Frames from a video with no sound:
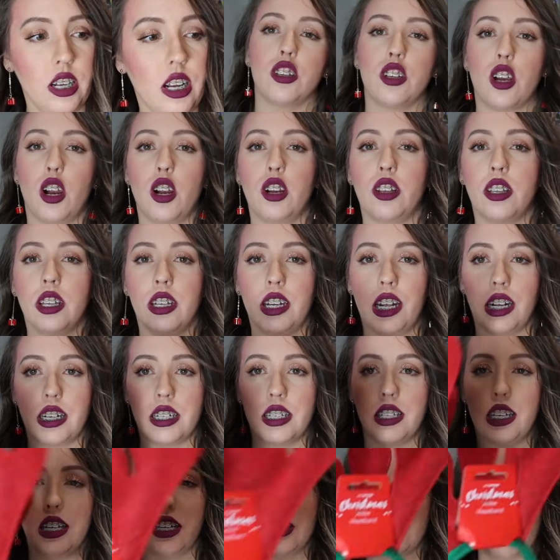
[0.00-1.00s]
So the next
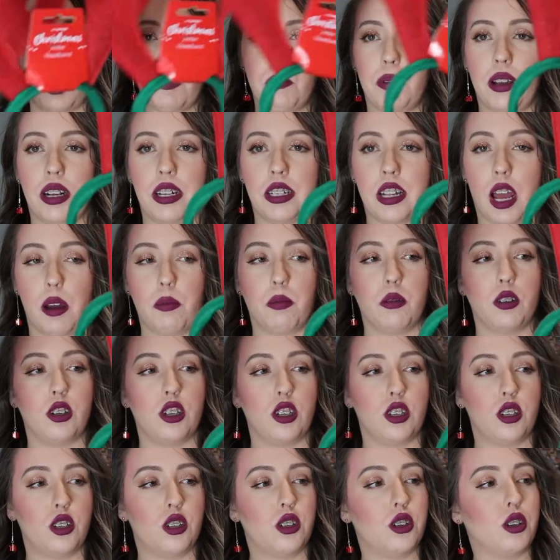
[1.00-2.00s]
things I picked up were
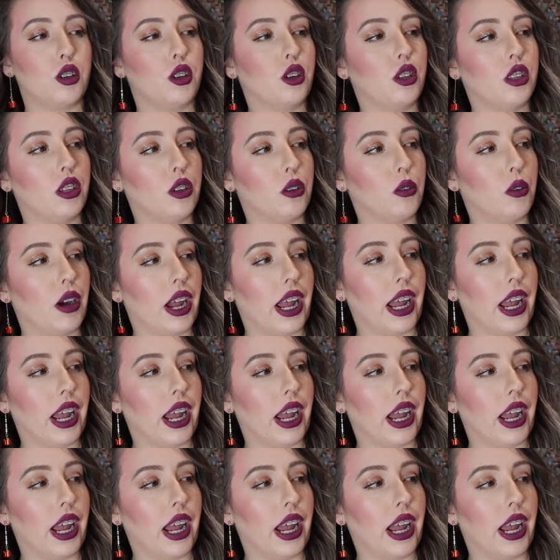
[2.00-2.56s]
just 2 little